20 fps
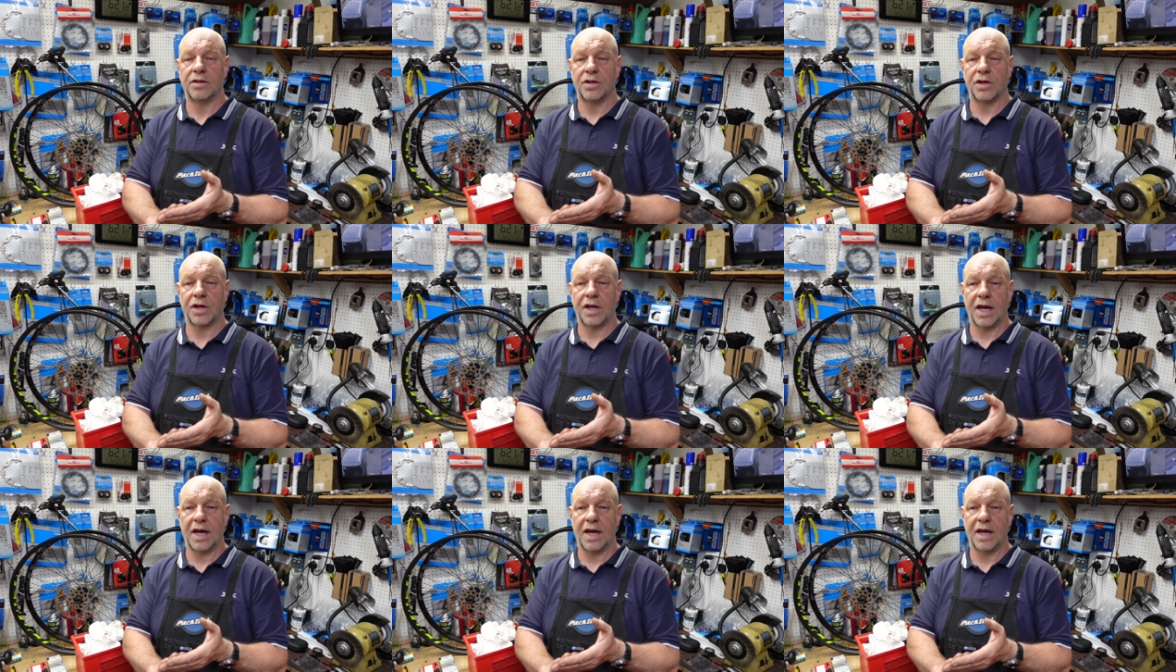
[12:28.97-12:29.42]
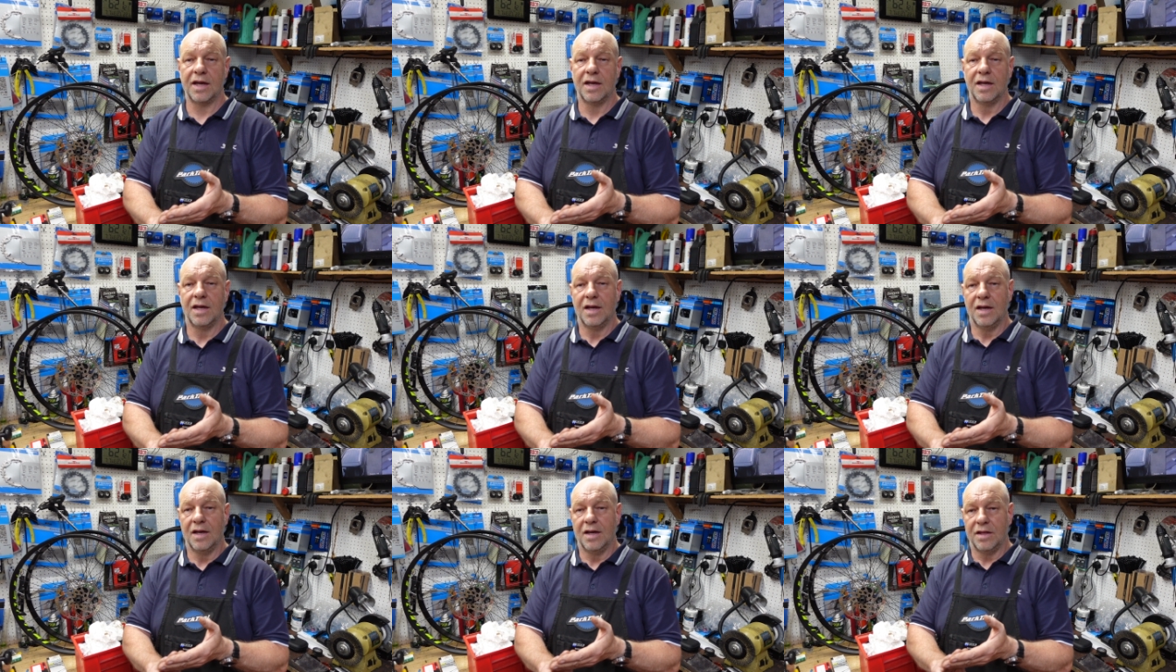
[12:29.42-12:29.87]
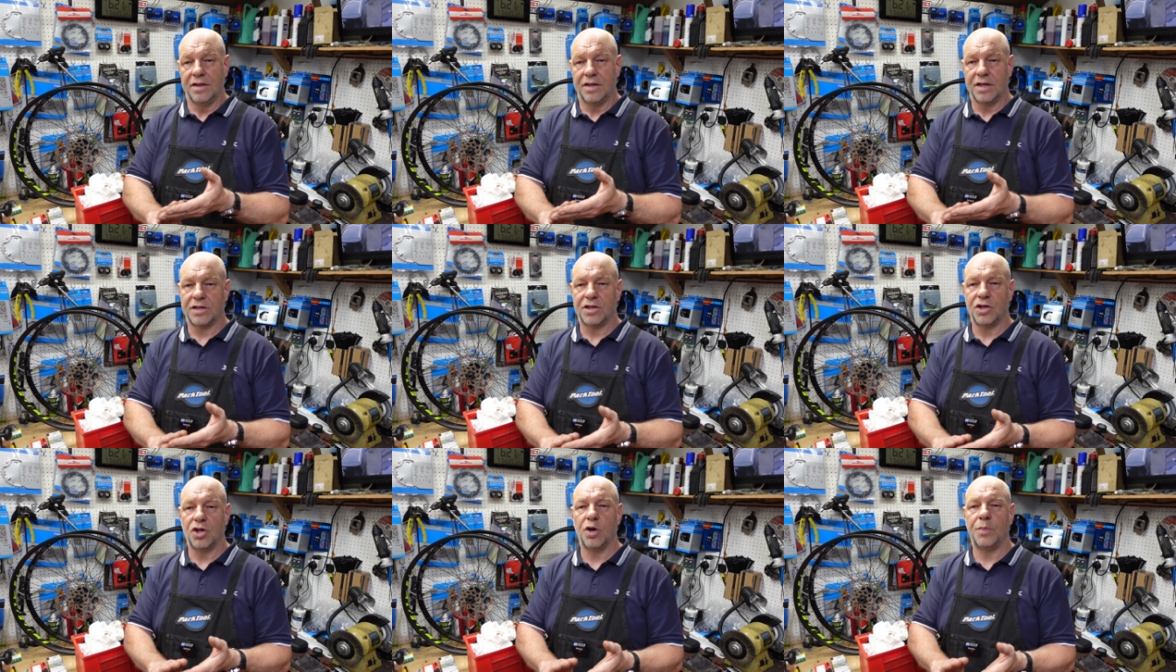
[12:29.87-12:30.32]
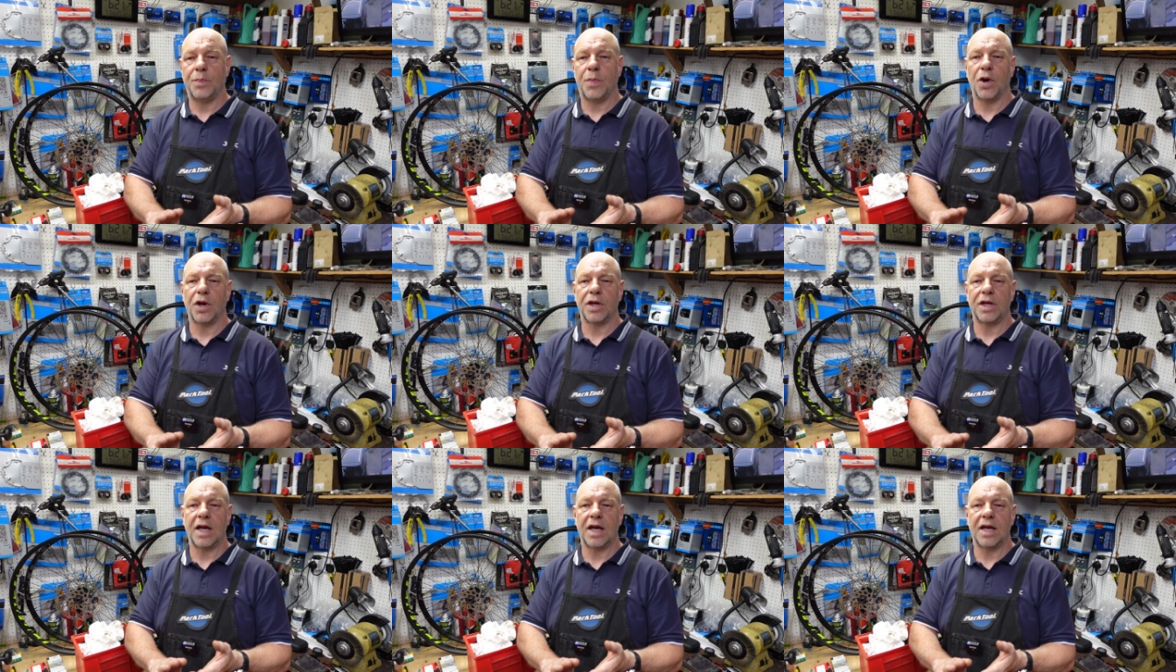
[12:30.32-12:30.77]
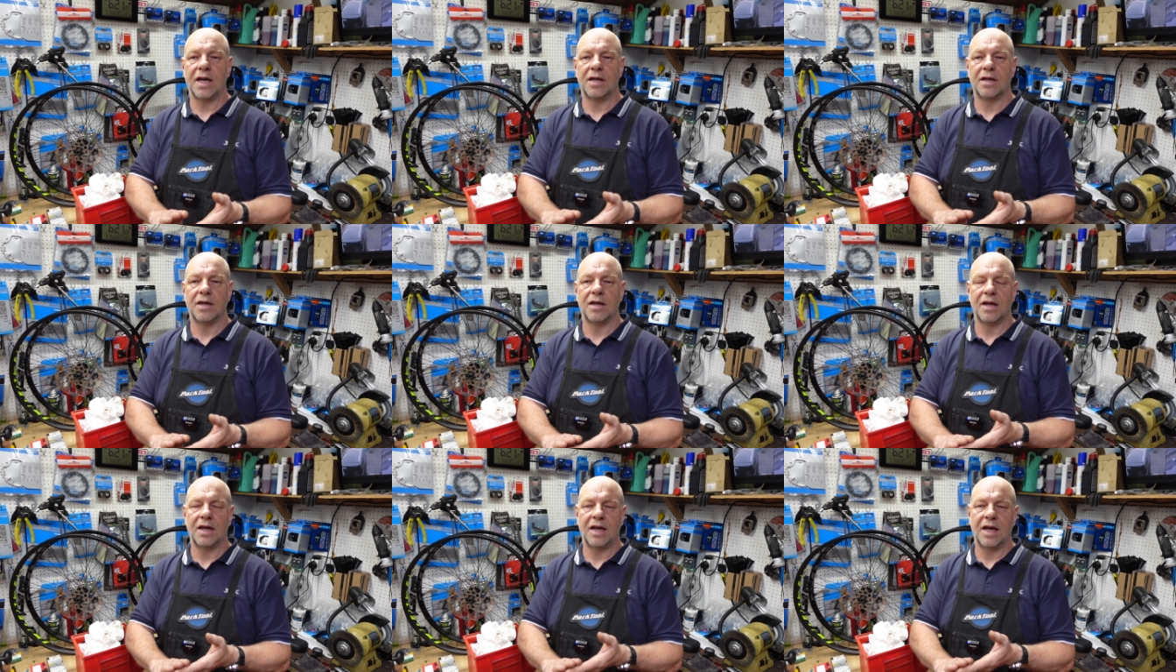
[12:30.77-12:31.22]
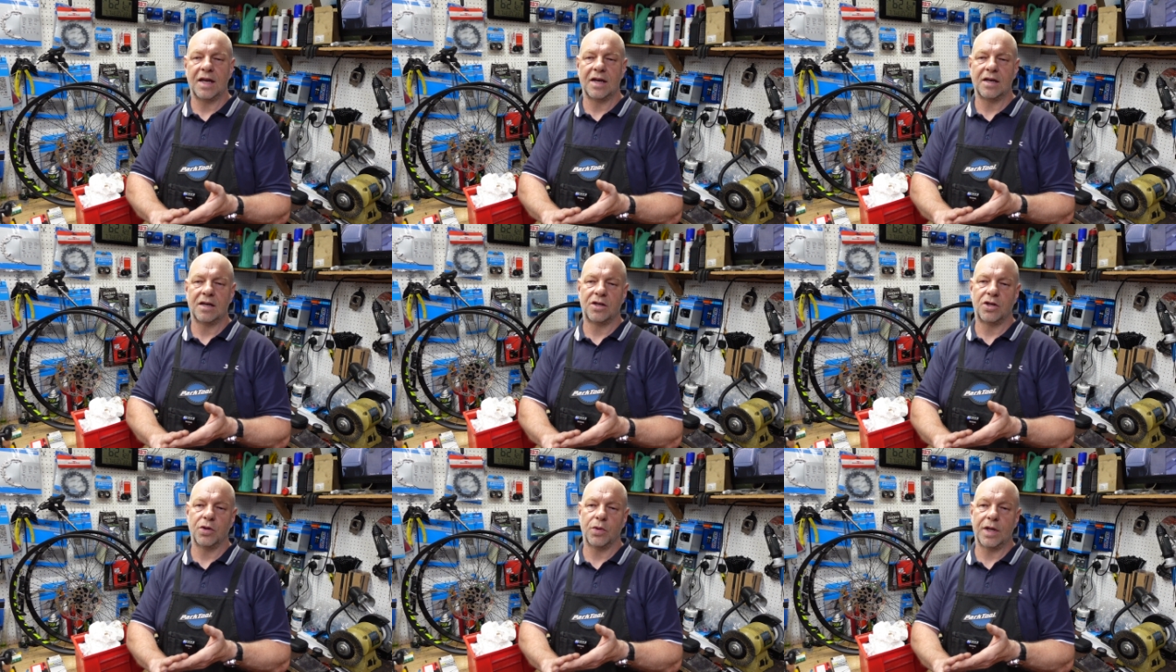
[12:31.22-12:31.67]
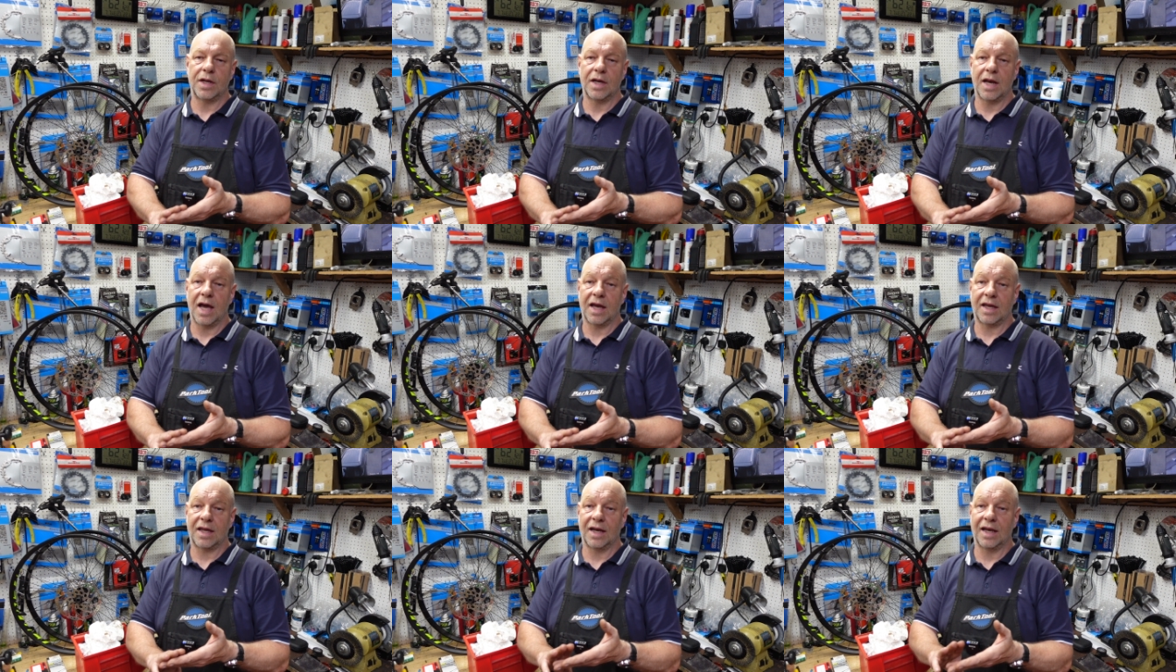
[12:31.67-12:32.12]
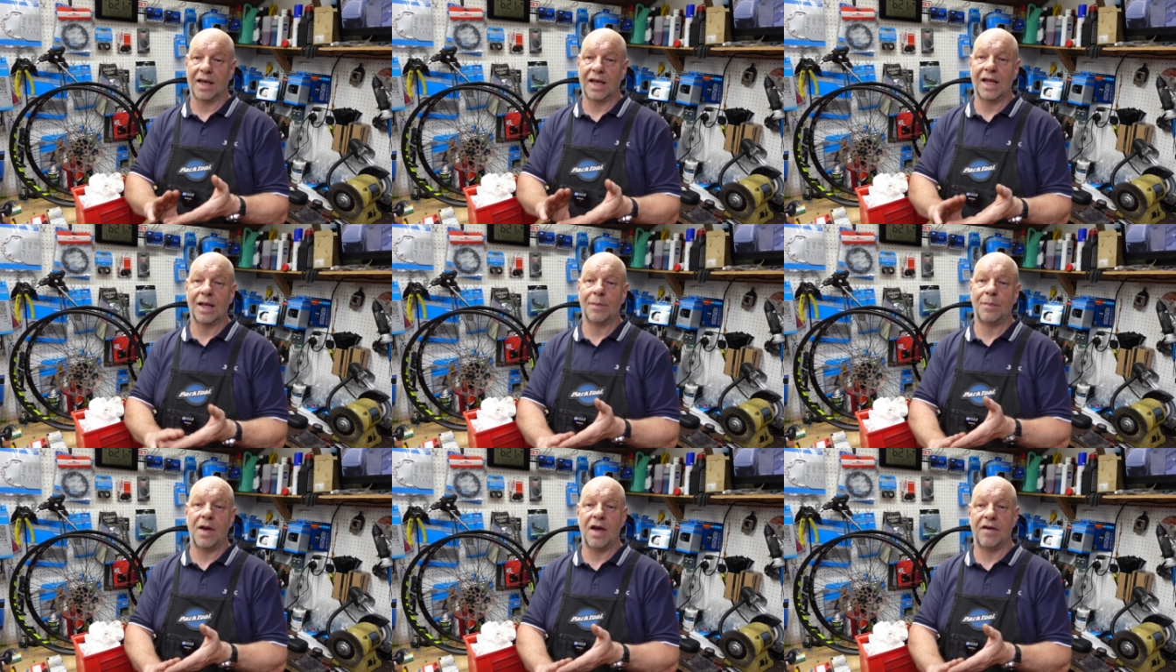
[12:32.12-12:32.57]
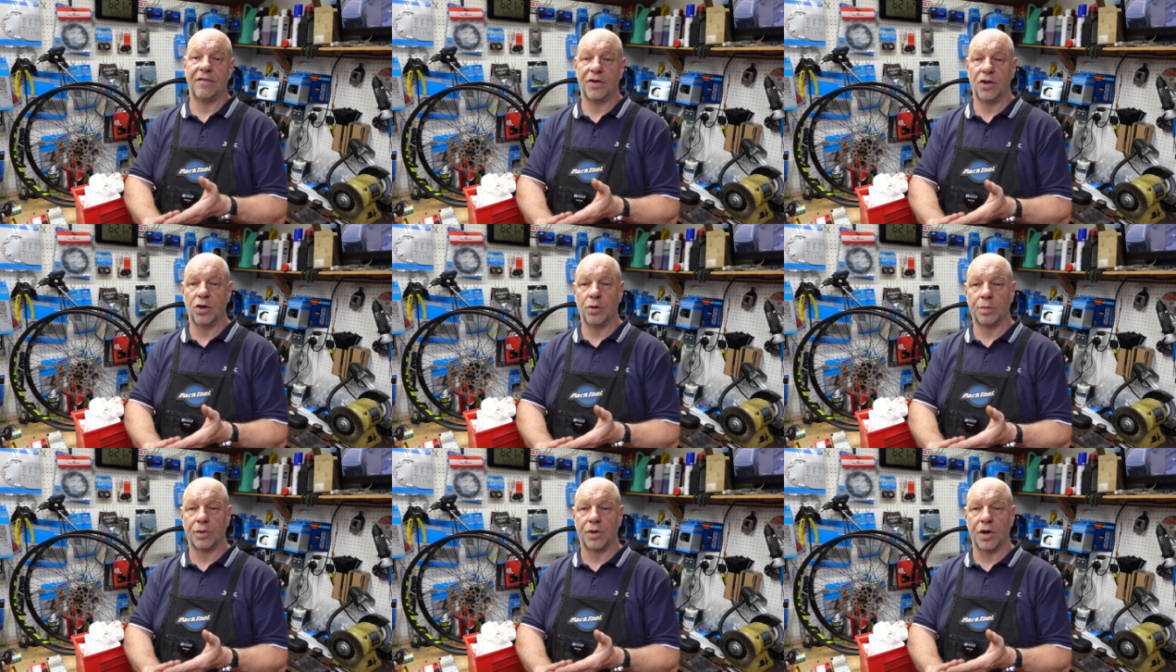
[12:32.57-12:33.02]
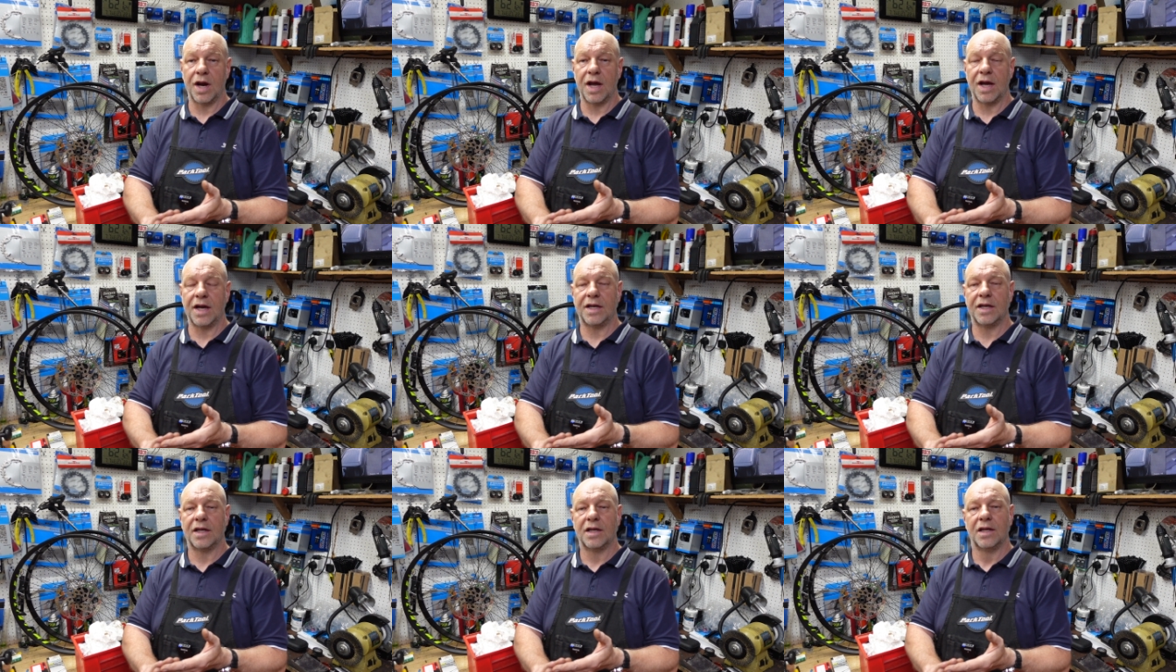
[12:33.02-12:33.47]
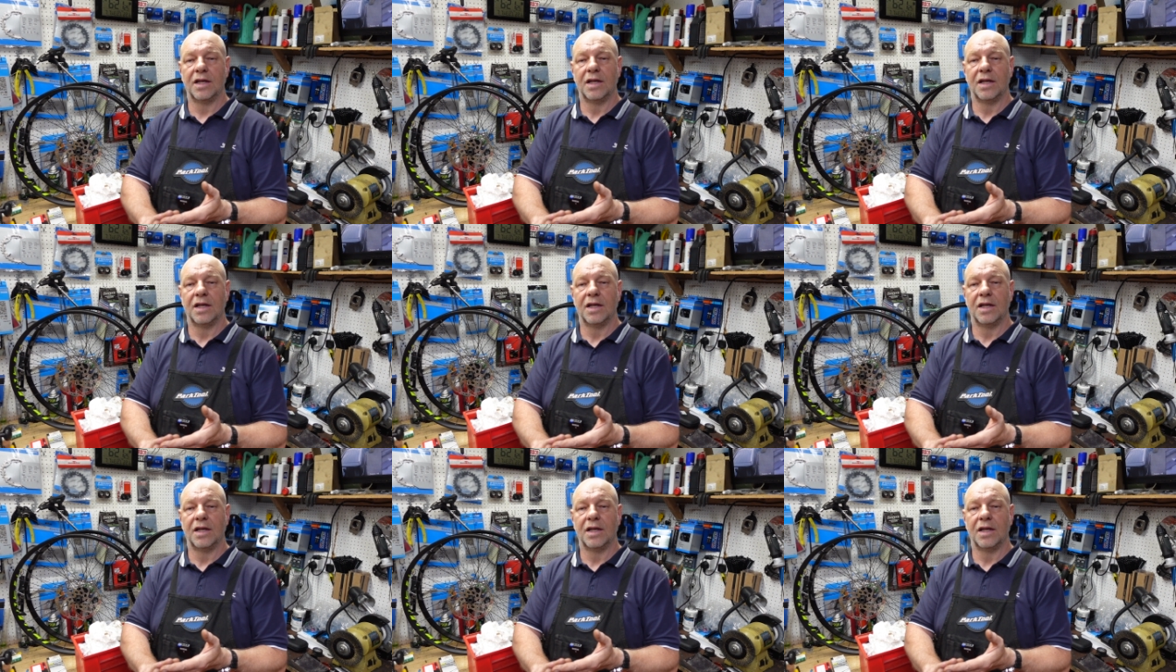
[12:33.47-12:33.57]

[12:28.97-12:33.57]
Okay, there's no point in, in doing like a little bit of an upgrade